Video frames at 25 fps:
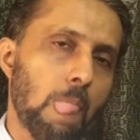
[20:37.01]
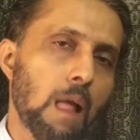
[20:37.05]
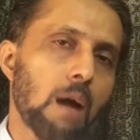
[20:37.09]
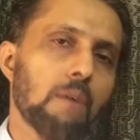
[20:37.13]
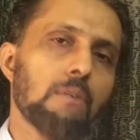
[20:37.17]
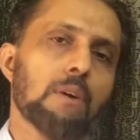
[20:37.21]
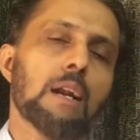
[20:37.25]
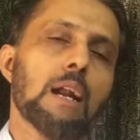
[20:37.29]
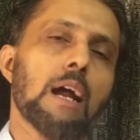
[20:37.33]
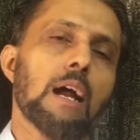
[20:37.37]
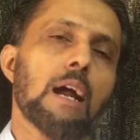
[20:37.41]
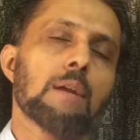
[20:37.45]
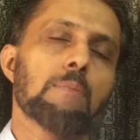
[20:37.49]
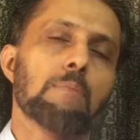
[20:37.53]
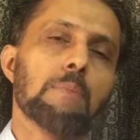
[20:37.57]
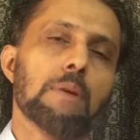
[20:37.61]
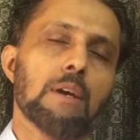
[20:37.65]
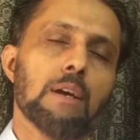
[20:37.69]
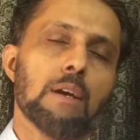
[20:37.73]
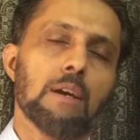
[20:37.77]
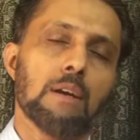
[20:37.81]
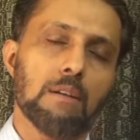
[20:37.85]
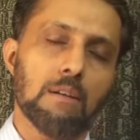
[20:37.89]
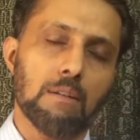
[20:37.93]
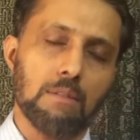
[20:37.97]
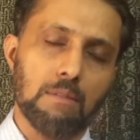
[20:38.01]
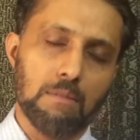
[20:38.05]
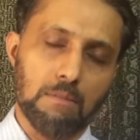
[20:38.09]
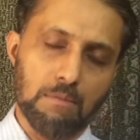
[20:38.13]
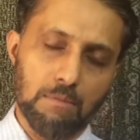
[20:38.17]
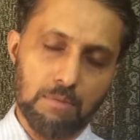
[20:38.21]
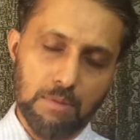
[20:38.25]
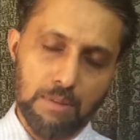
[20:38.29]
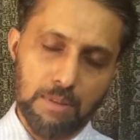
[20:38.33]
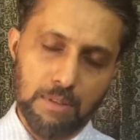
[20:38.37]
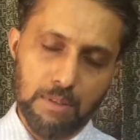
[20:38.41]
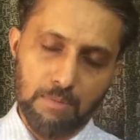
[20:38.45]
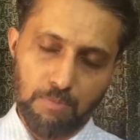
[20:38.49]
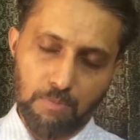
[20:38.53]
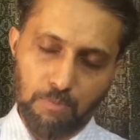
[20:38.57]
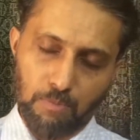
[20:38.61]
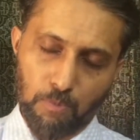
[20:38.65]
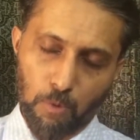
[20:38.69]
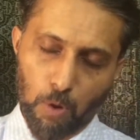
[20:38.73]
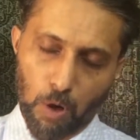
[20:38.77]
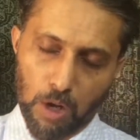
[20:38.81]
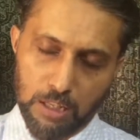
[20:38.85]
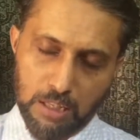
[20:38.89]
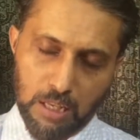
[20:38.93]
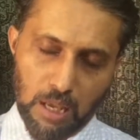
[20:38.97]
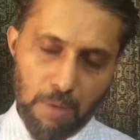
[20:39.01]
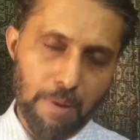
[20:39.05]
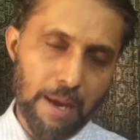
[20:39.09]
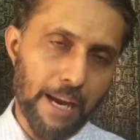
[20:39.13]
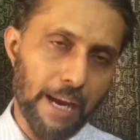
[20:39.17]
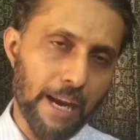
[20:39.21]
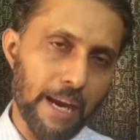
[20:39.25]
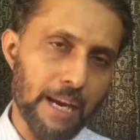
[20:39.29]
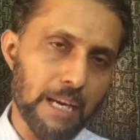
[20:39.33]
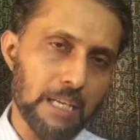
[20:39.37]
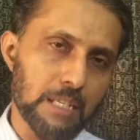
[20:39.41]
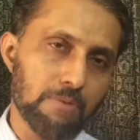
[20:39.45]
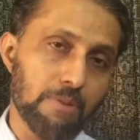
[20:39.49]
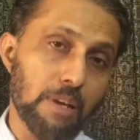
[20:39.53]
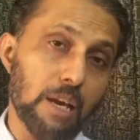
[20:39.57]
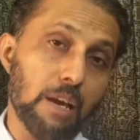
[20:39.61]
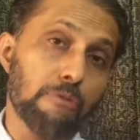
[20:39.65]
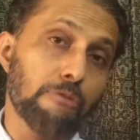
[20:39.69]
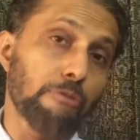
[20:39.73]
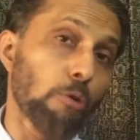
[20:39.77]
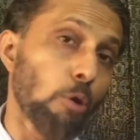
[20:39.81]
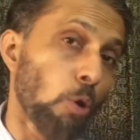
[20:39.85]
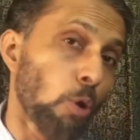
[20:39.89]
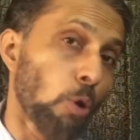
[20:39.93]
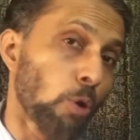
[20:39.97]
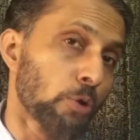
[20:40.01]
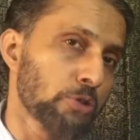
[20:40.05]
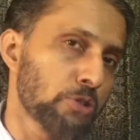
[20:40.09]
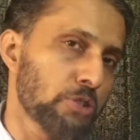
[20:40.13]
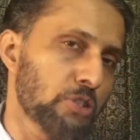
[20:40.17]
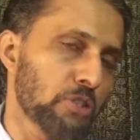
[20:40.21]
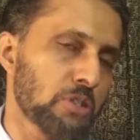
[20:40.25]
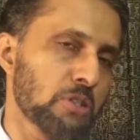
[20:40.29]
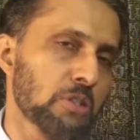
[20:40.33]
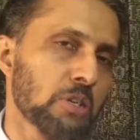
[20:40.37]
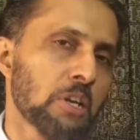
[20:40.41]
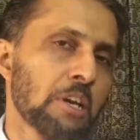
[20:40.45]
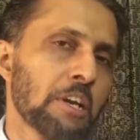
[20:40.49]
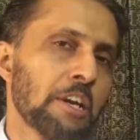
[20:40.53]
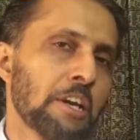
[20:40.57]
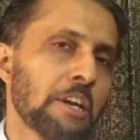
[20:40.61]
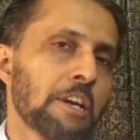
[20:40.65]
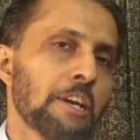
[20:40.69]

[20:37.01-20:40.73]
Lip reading: Our policy makers were forced